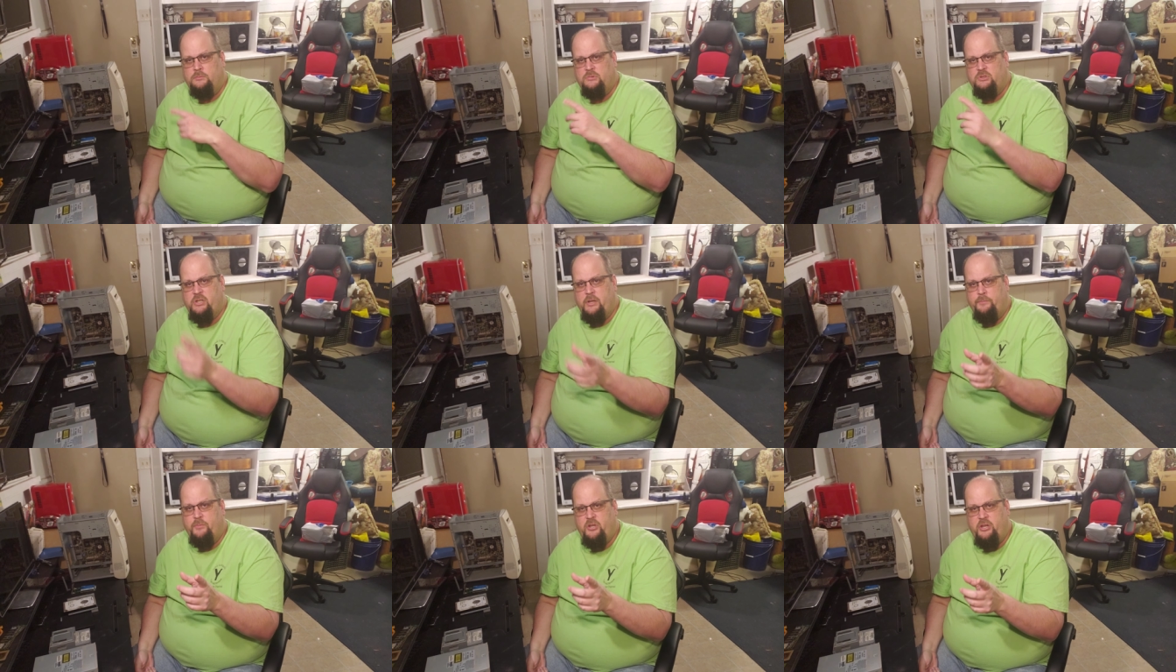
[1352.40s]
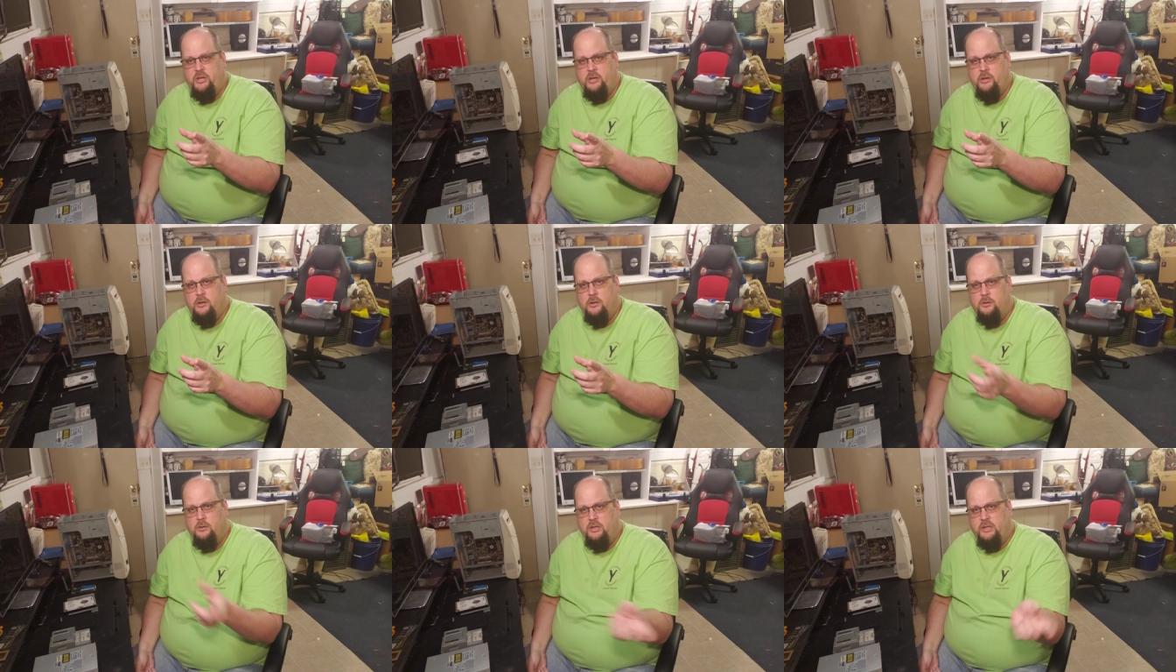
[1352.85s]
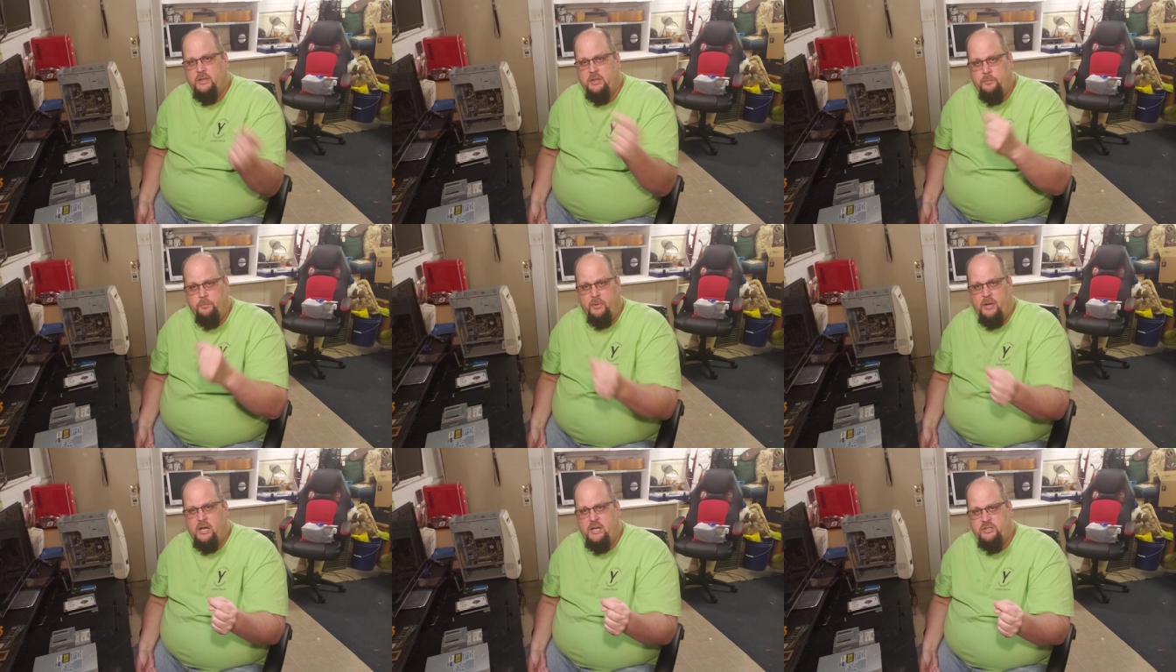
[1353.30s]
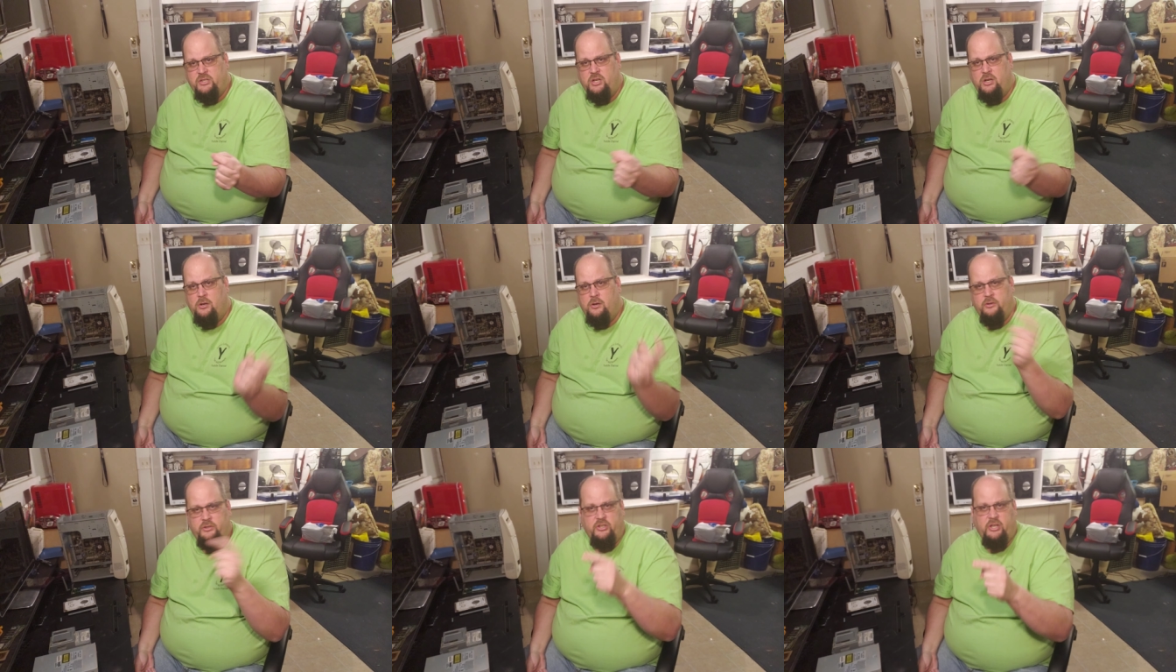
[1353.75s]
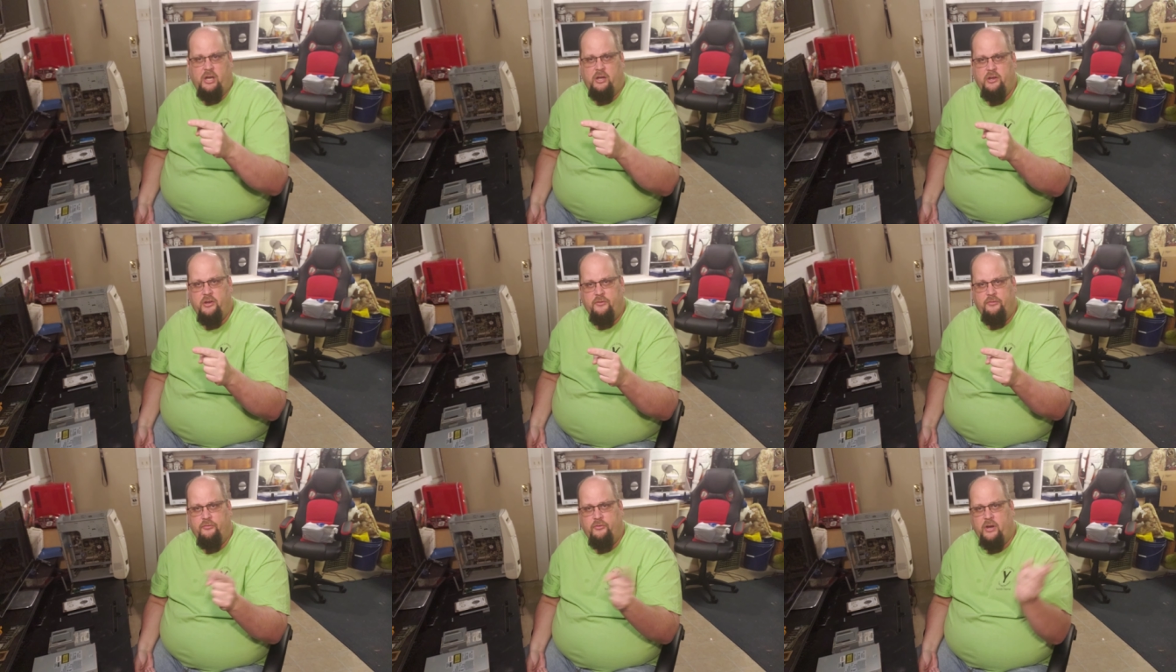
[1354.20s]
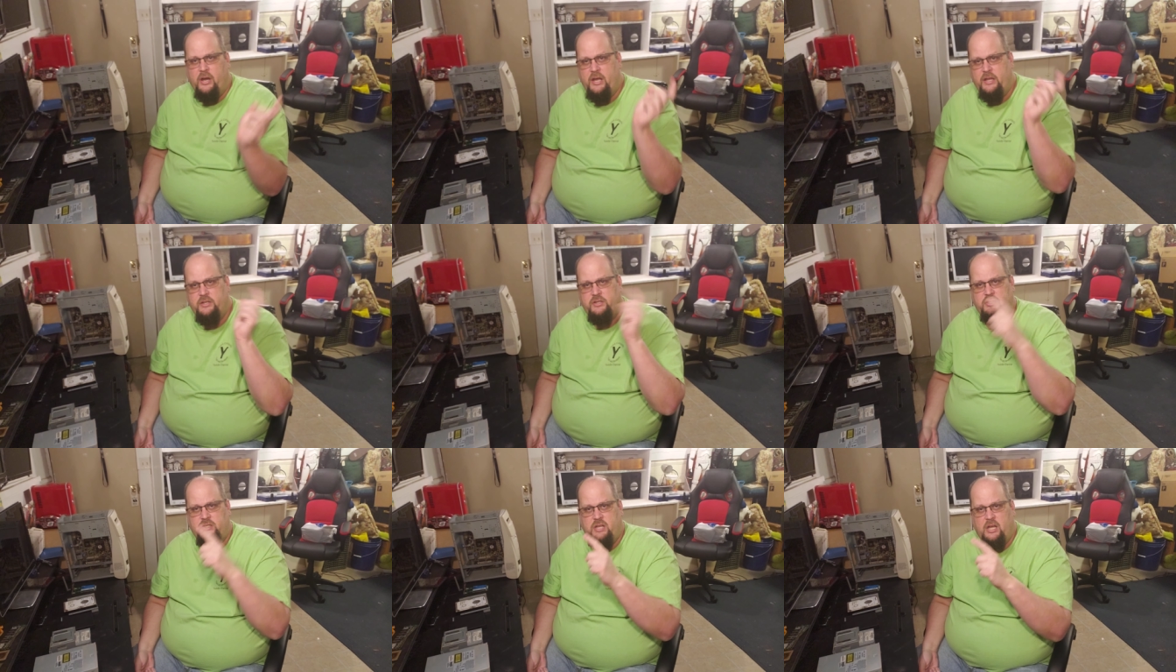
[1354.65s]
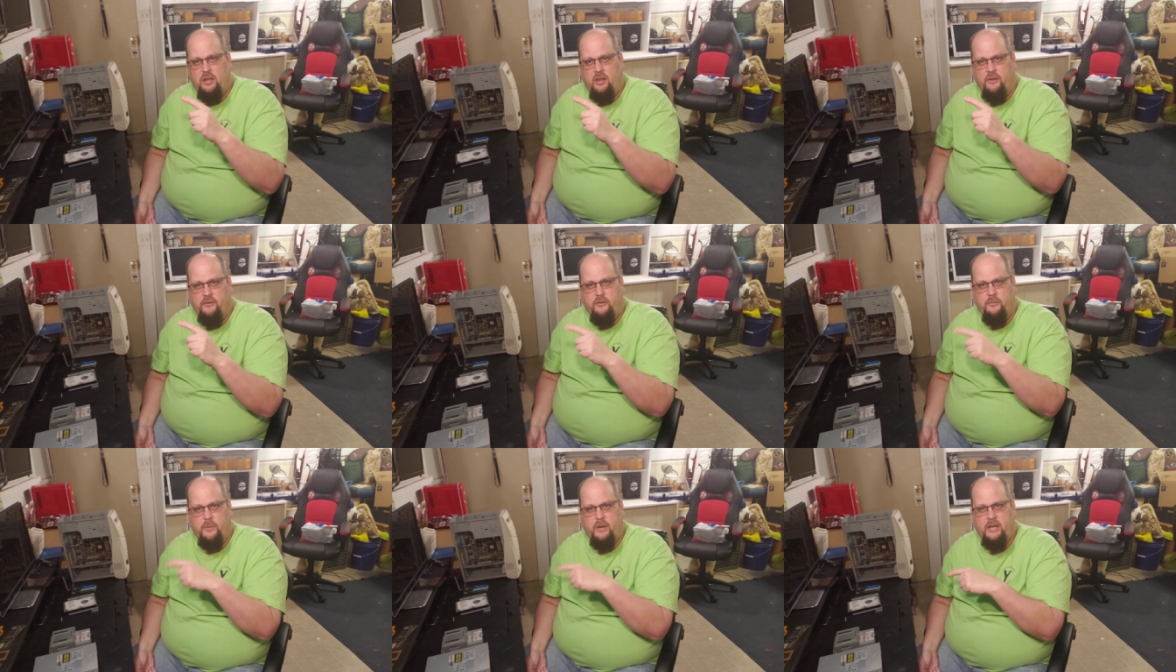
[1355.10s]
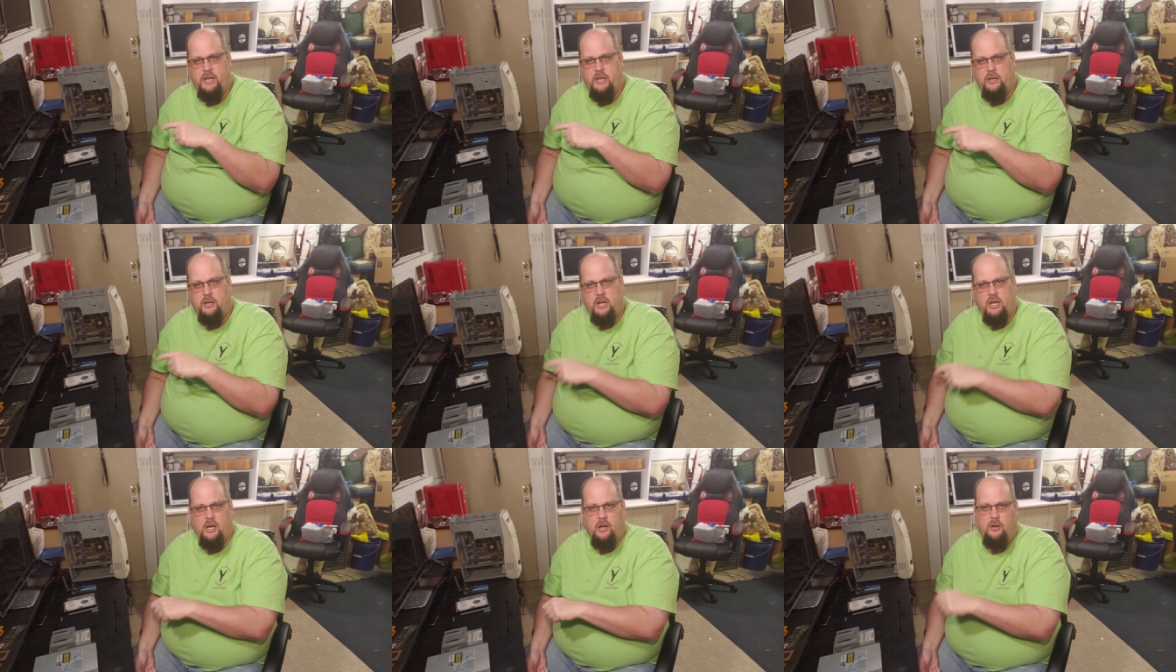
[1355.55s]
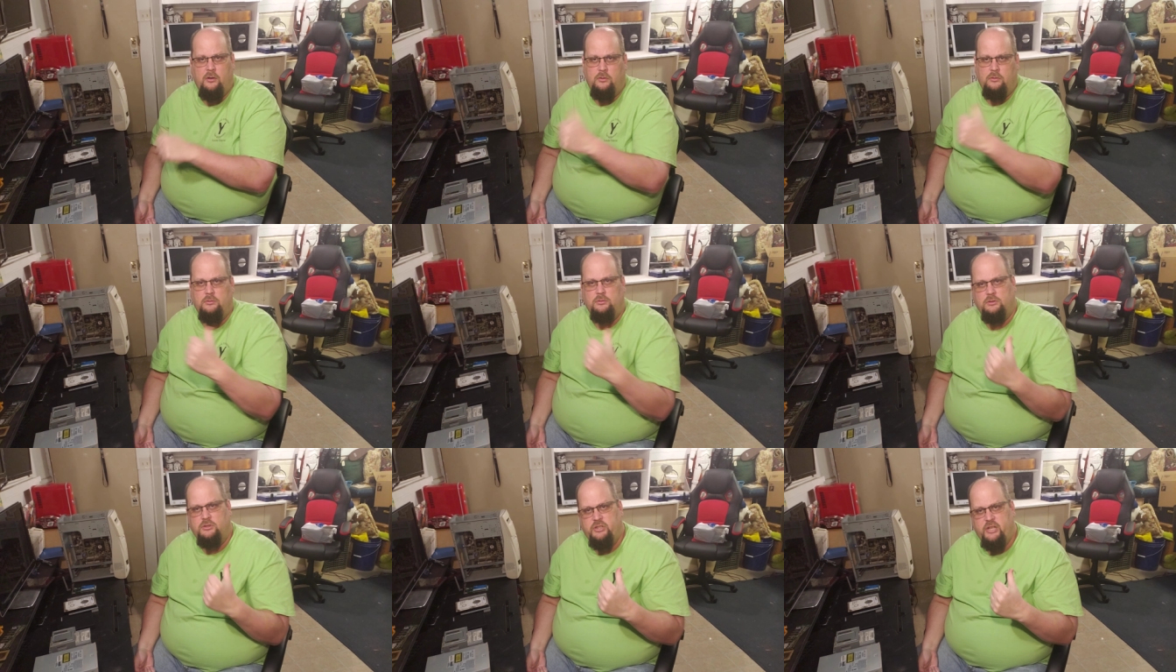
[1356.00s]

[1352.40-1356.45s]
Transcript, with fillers: It's up to you. Get the buzz going. Tell your friends. Tell everybody you know.